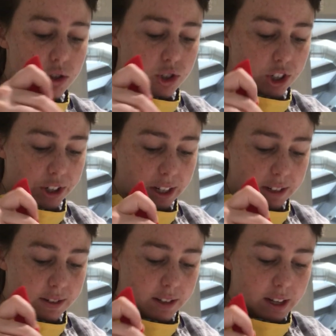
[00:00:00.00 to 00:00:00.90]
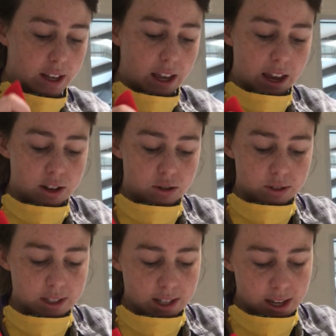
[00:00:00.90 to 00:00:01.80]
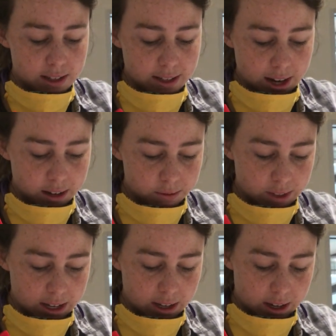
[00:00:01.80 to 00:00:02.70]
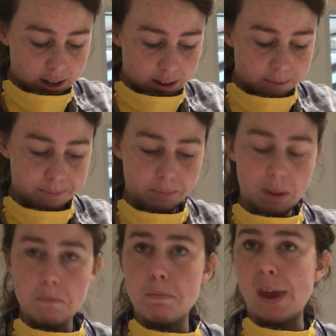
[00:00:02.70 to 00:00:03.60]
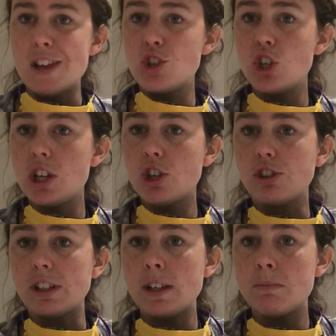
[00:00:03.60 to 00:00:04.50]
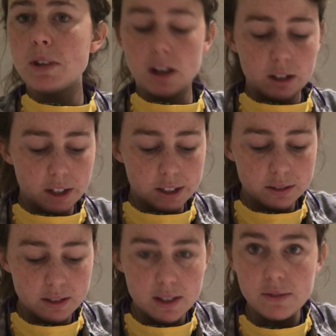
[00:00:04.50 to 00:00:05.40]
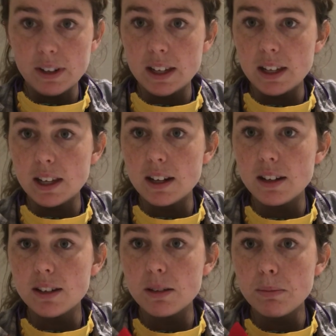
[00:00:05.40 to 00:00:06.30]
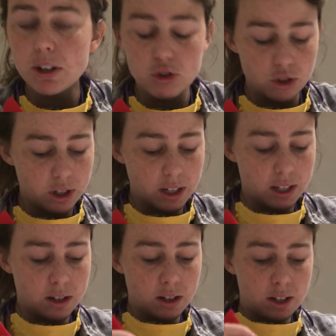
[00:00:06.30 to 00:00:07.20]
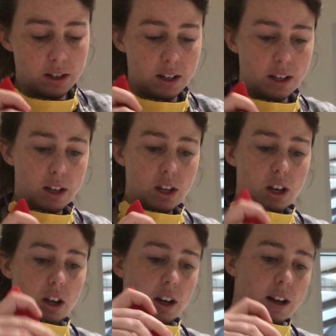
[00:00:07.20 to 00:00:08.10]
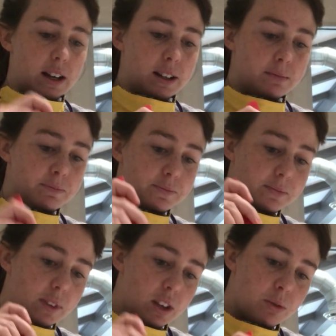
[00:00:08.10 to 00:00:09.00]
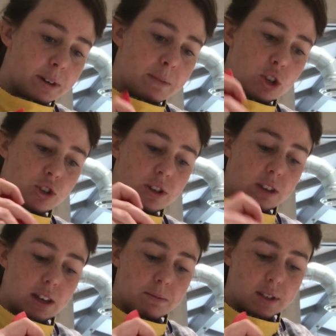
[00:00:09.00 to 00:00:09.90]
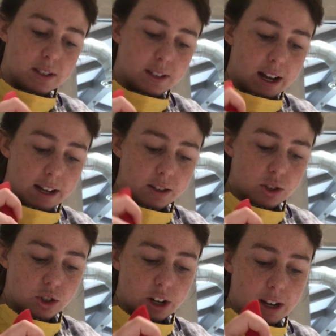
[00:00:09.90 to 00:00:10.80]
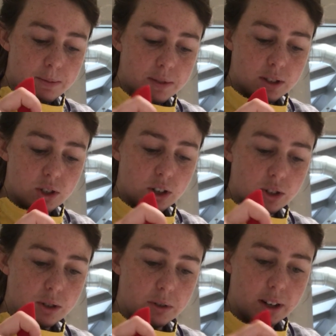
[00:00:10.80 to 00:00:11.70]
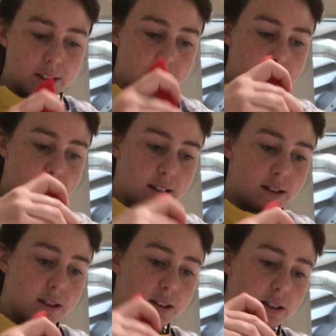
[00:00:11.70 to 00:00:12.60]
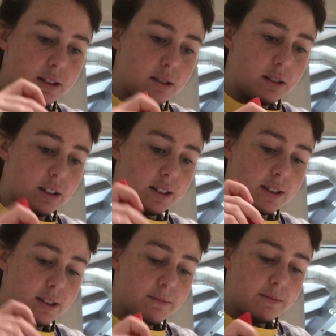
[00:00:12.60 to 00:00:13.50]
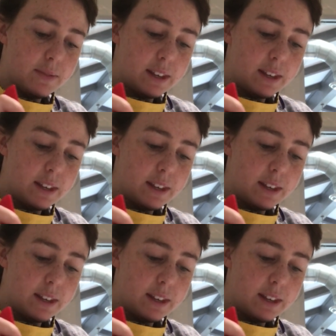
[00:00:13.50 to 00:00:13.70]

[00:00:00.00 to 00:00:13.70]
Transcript: stirring, and you'll see it's kind of like a beigey cream color. Let's see if I can get it in the picture. I cannot. You want to make sure you keep the sides scraped and start to work that in. Awesome.